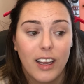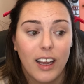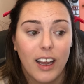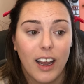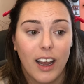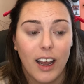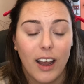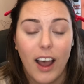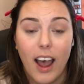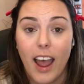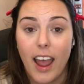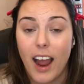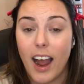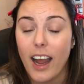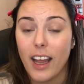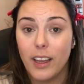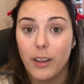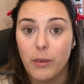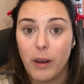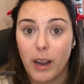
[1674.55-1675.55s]
I
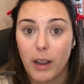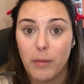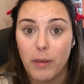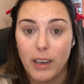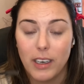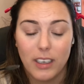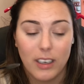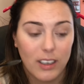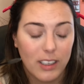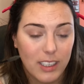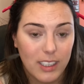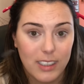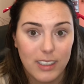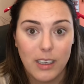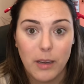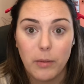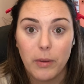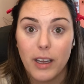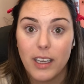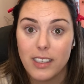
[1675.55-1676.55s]
highly recommend it on
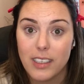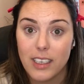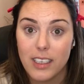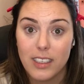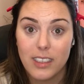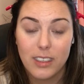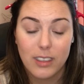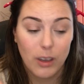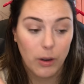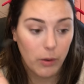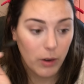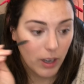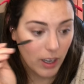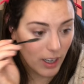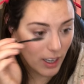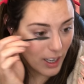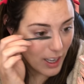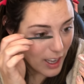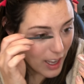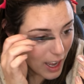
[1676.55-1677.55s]
Disney Plus. It's so good.